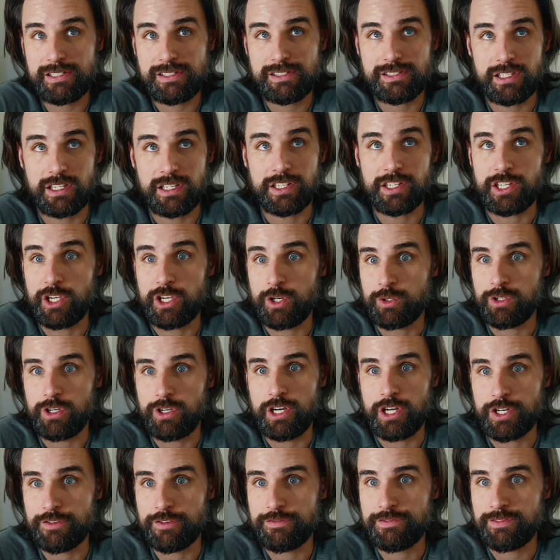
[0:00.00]
Is it going to go to
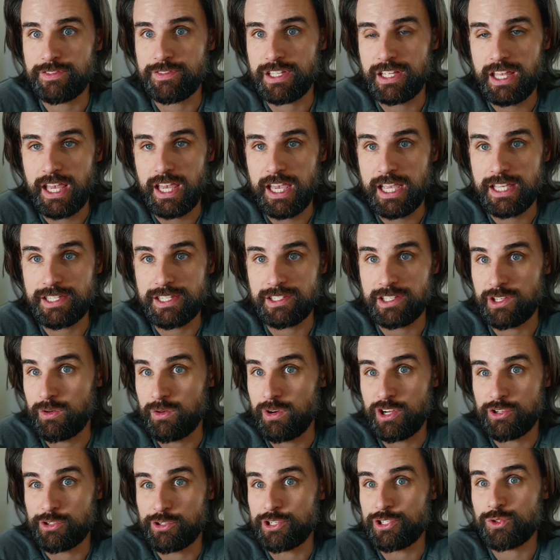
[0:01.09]
150K? Is it going to go
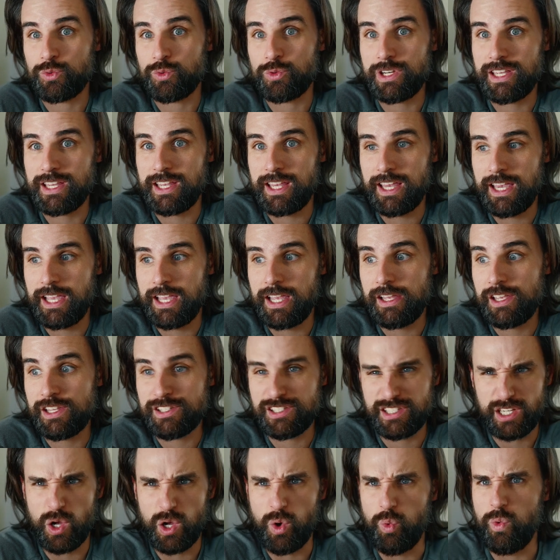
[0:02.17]
120K? Is it
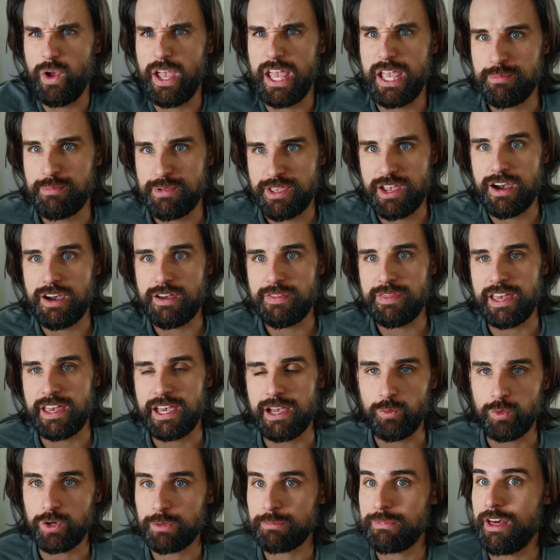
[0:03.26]
going to go way beyond
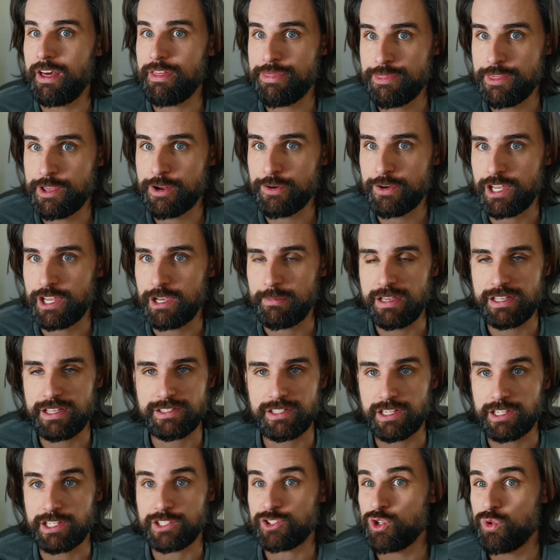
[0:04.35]
that? What about Ethereum? Is it
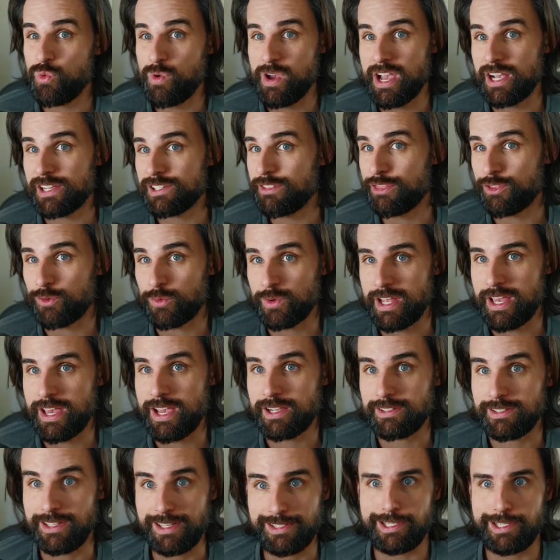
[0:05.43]
going to 2X,
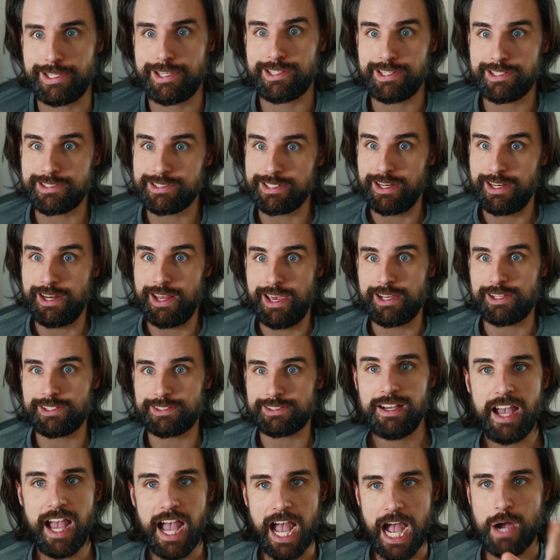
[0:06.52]
3X? Is it going to
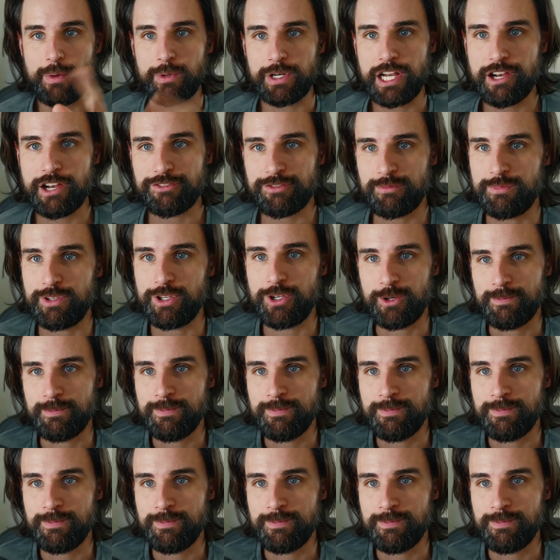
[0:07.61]
10X? I want to hear from you.